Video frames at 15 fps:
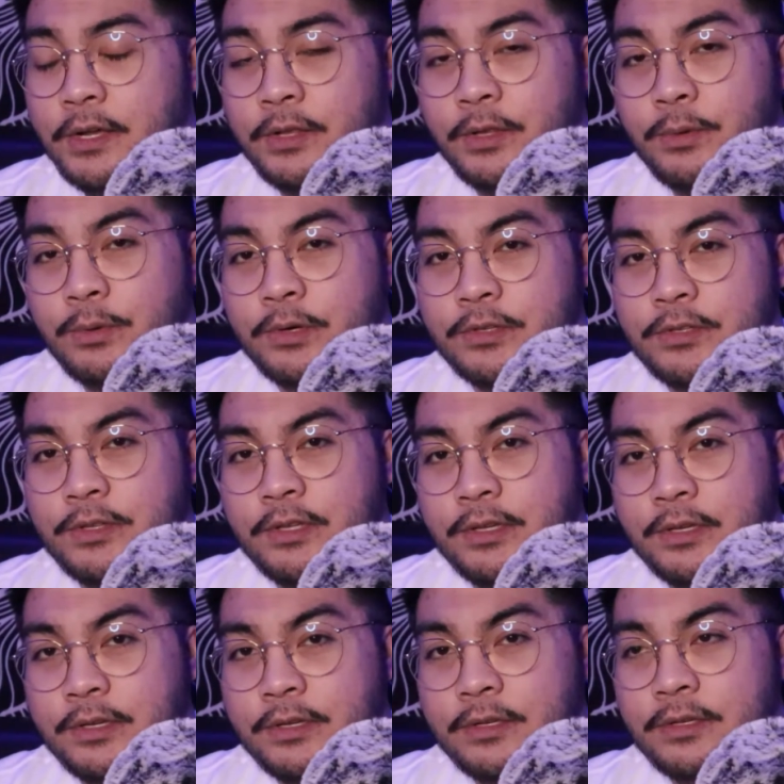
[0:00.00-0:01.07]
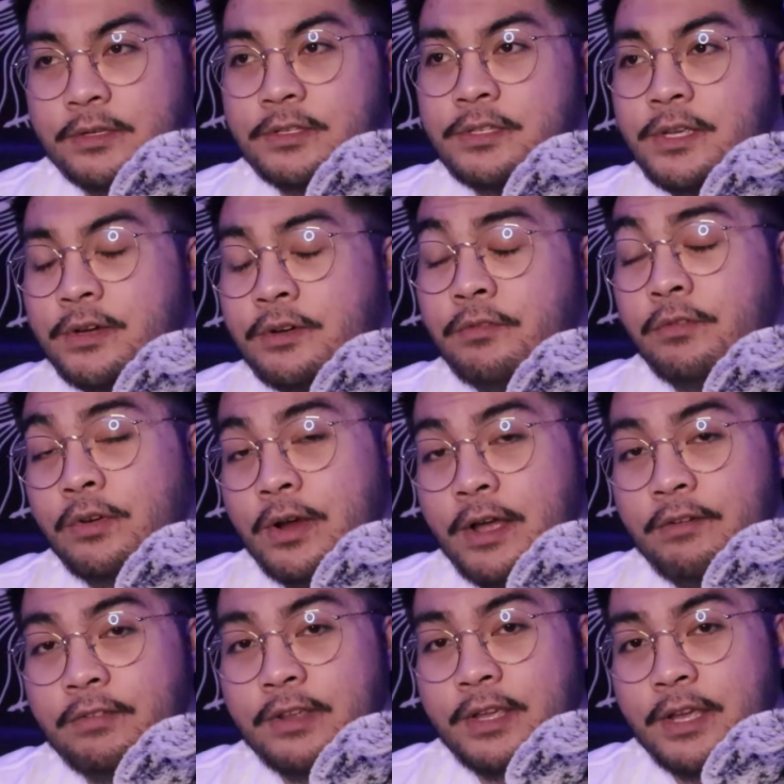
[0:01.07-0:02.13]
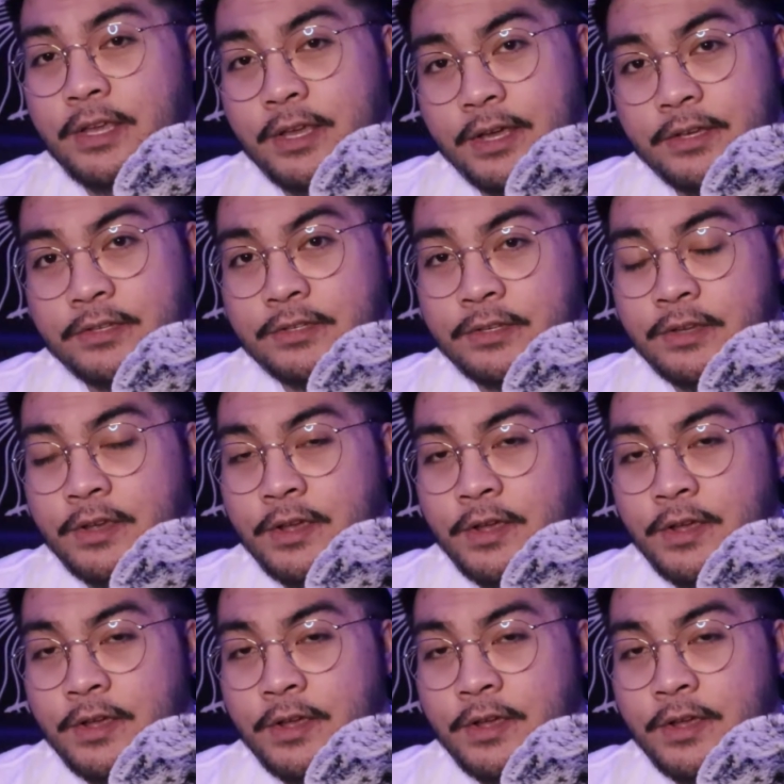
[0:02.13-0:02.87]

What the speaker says: lowers the center of gravity, I guess,